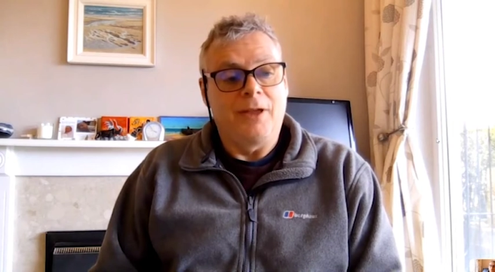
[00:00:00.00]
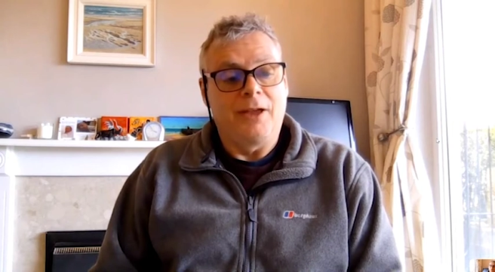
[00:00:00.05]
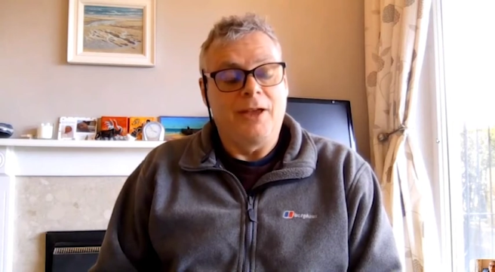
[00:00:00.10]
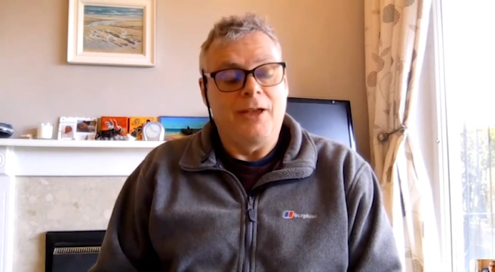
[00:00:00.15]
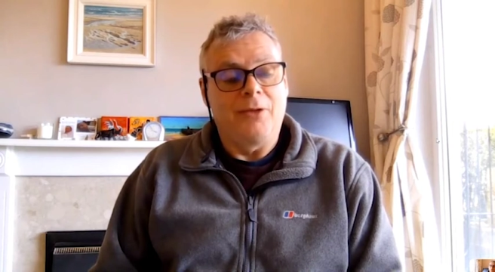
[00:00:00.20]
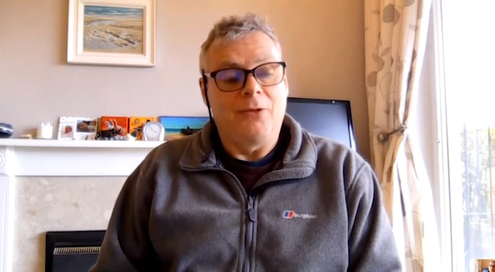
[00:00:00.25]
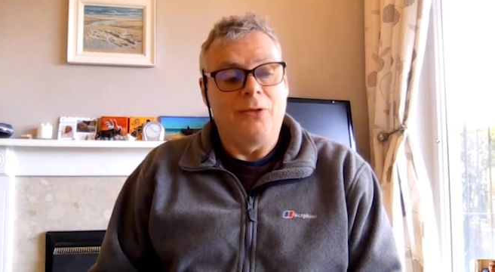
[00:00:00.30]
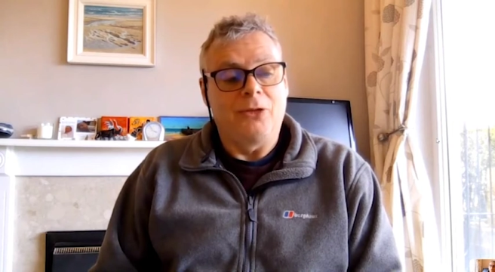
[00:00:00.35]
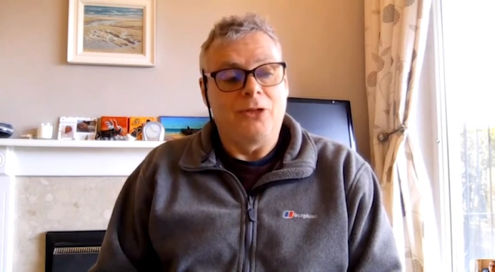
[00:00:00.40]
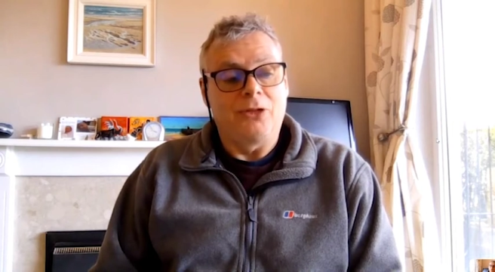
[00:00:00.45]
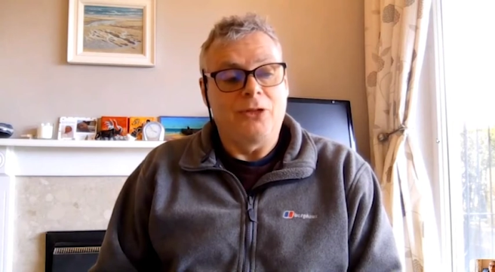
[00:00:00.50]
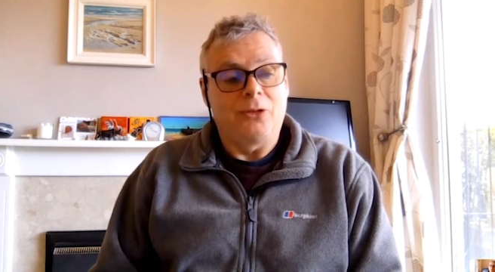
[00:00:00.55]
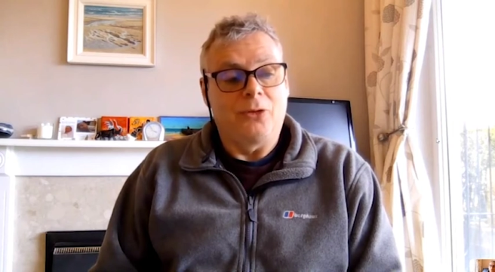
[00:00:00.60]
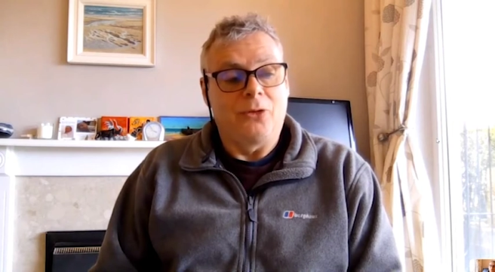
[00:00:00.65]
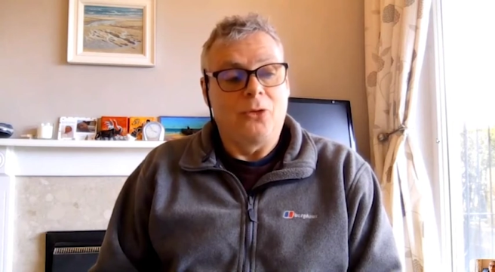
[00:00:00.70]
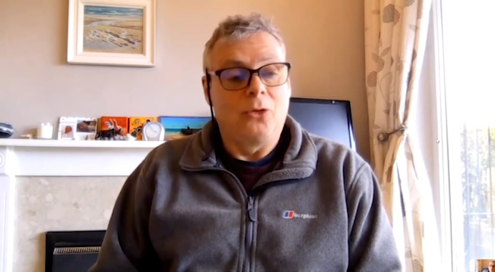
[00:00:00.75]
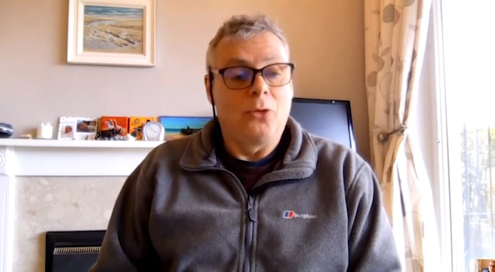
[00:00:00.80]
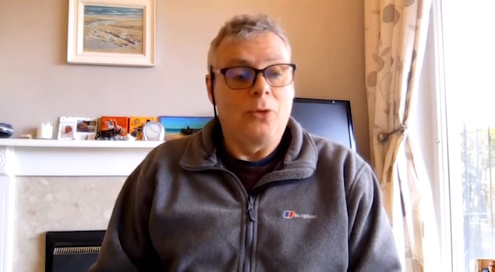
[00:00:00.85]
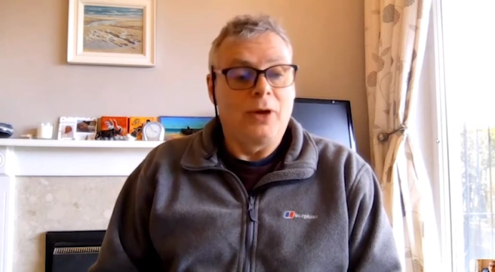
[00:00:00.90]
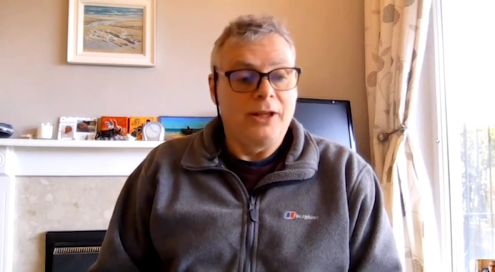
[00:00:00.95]
it was
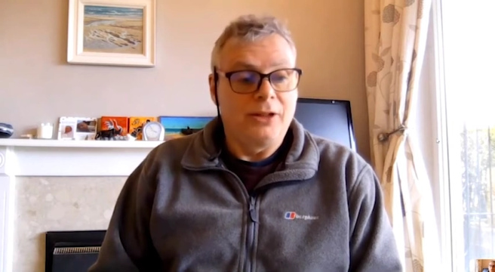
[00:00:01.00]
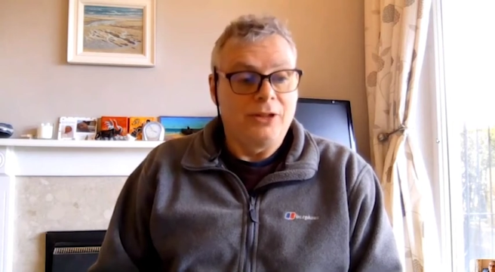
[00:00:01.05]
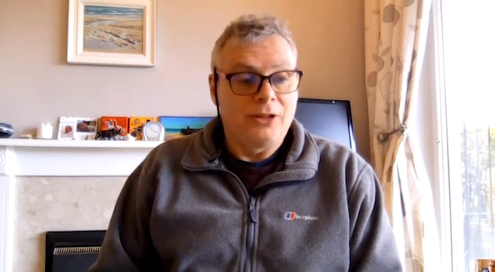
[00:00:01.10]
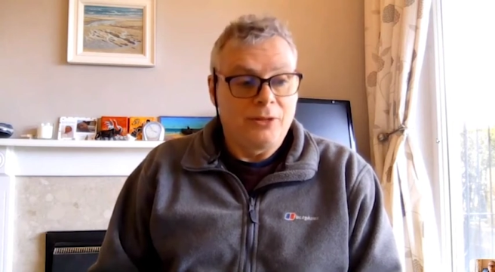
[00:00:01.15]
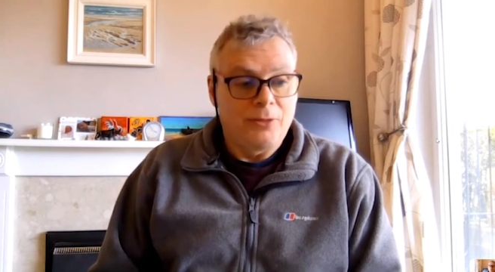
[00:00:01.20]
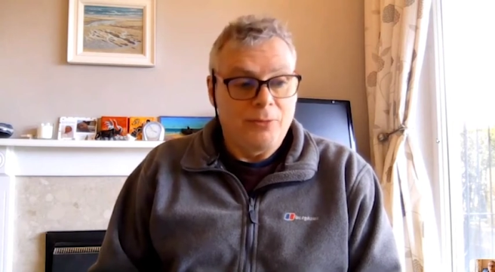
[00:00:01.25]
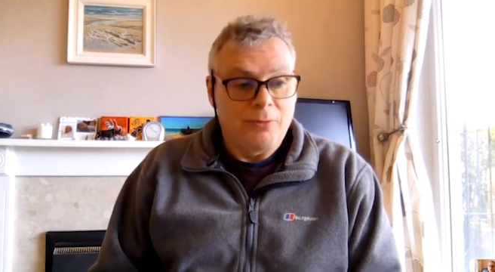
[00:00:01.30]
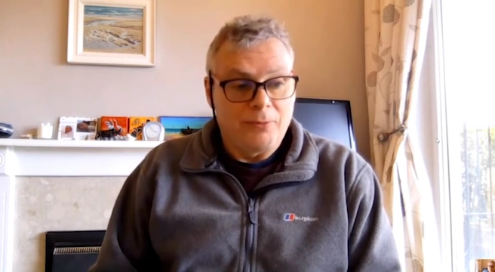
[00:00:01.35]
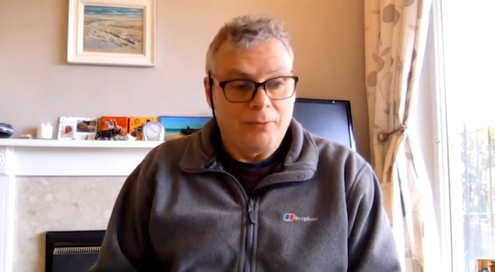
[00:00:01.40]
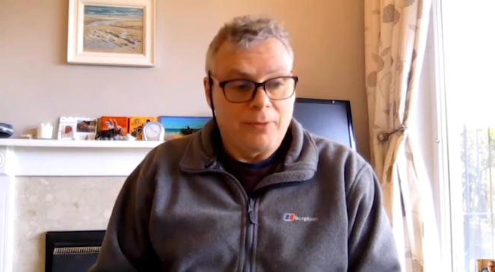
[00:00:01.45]
always